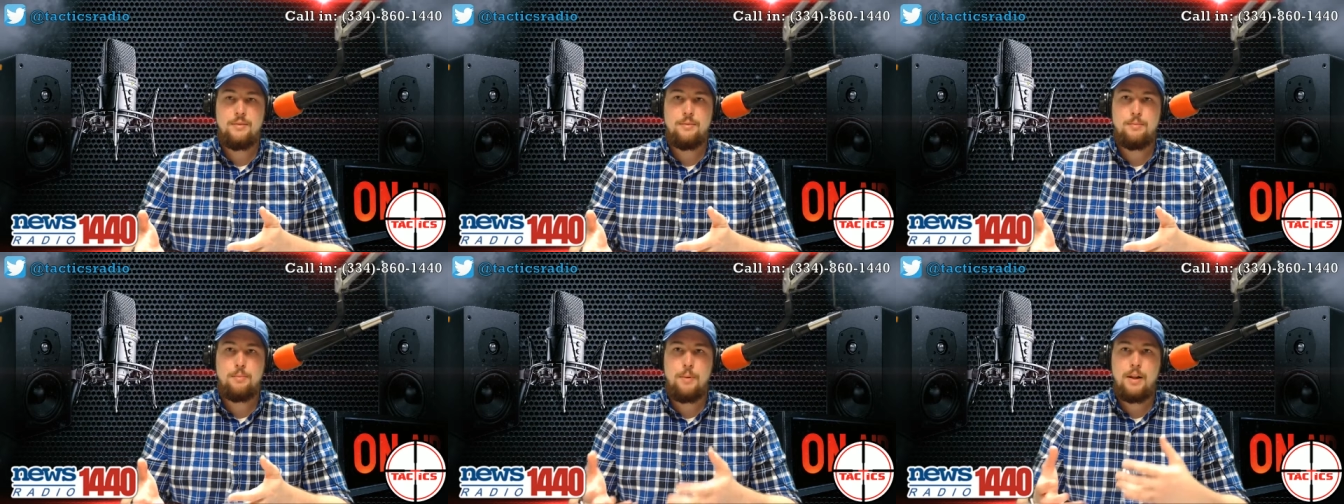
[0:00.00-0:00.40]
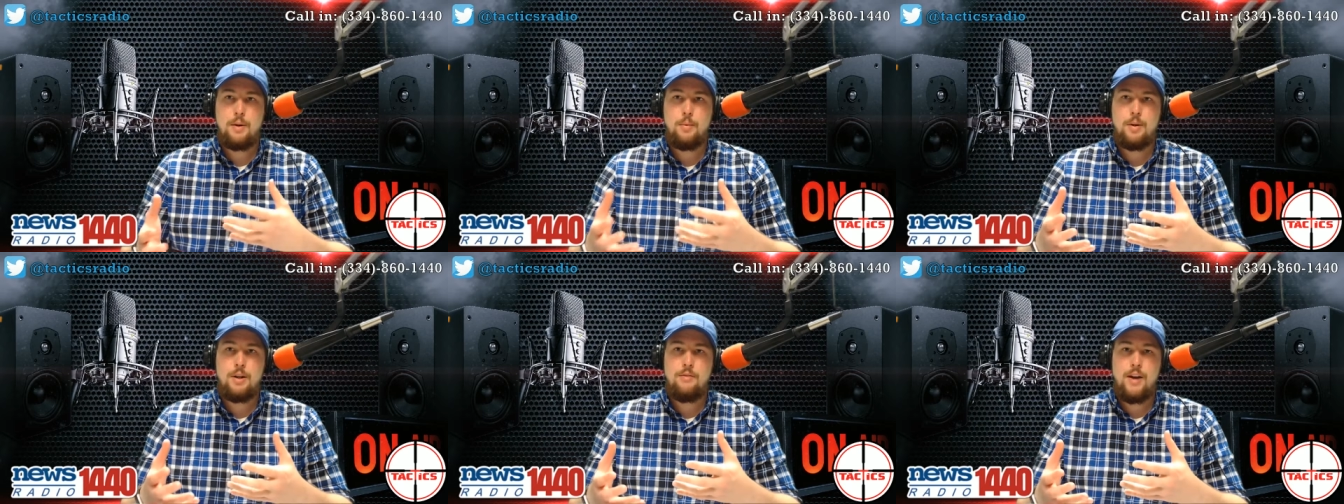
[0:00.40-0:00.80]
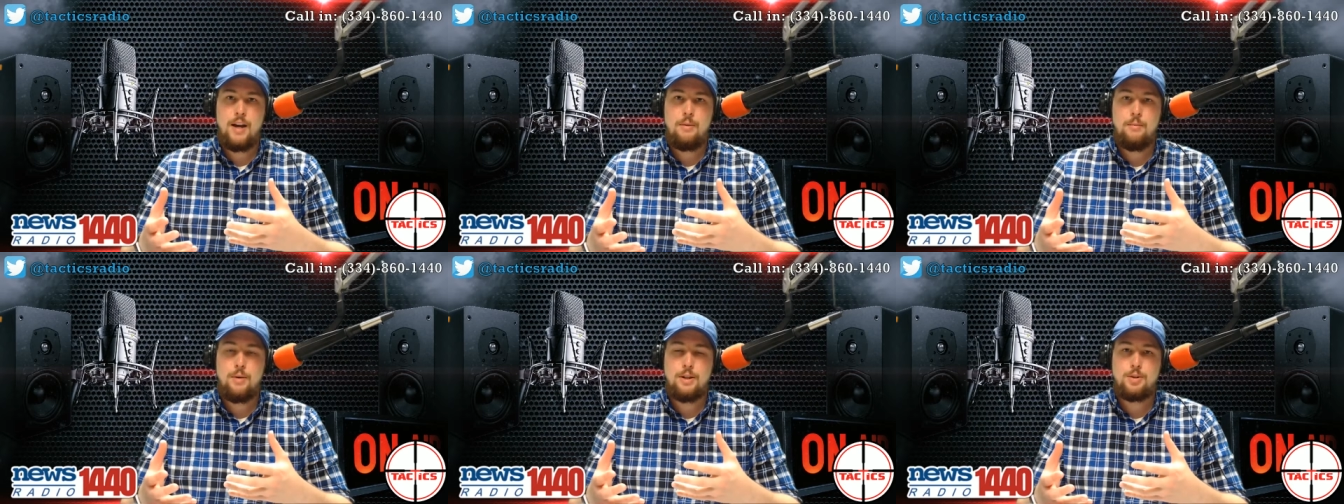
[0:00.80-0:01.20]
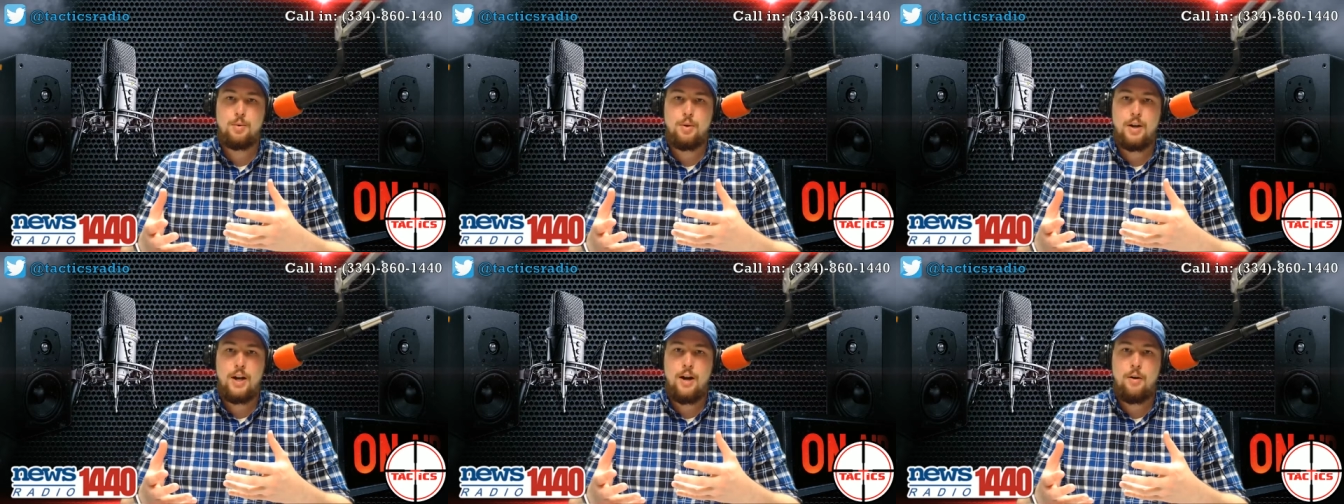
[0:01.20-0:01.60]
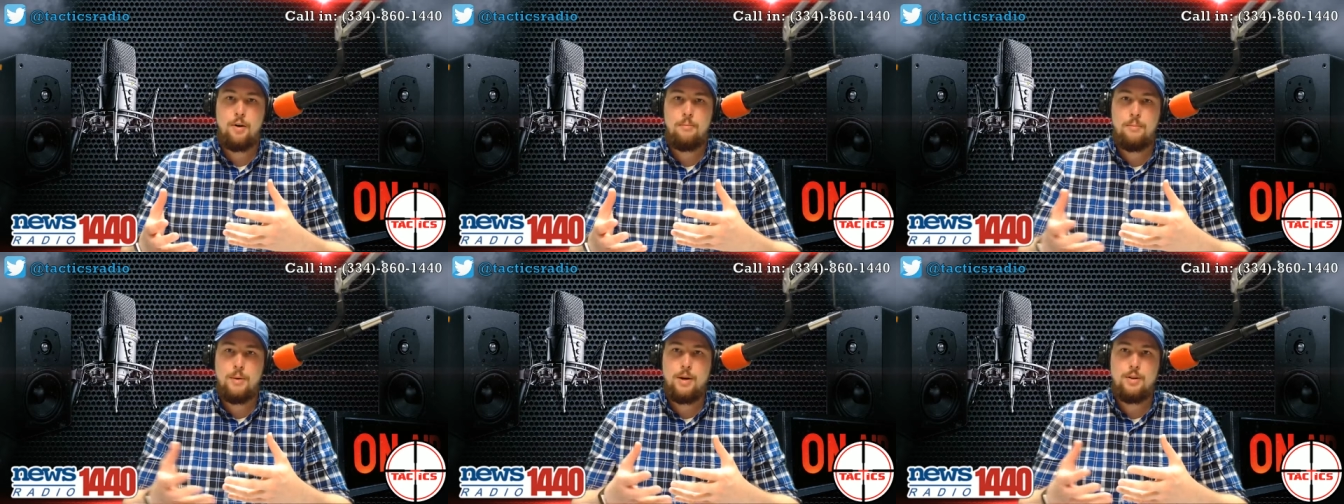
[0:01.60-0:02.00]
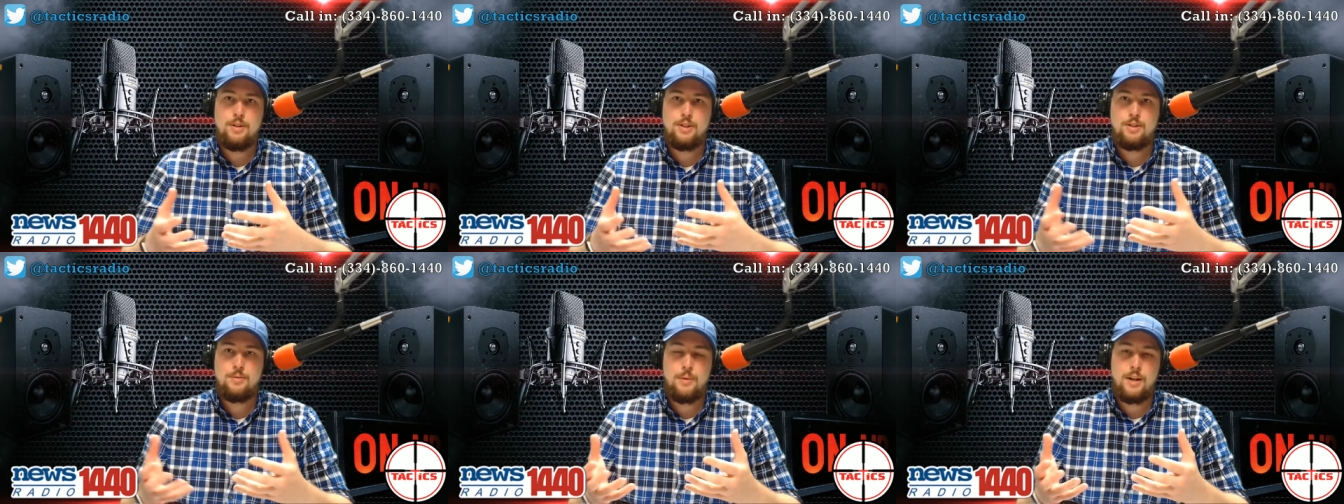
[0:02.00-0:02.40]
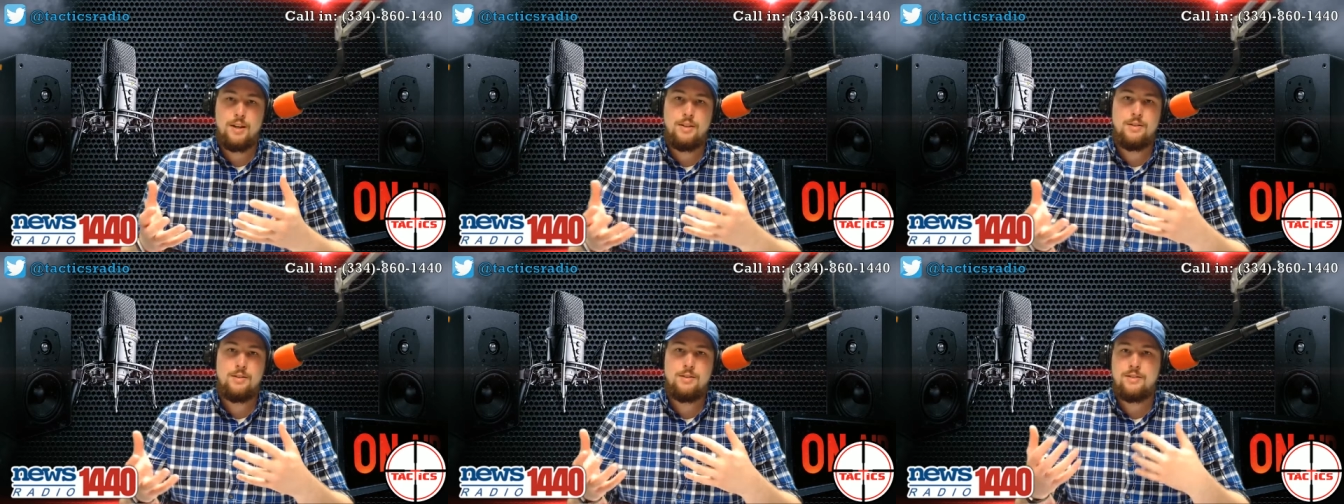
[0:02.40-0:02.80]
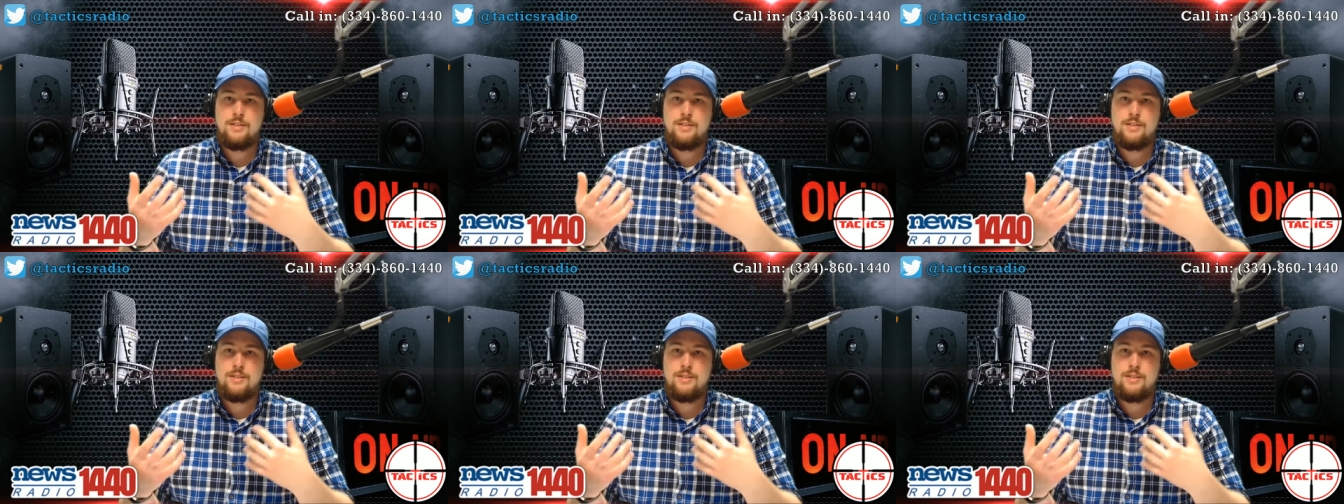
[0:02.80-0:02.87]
probably would have had a much shorter hair and beard just because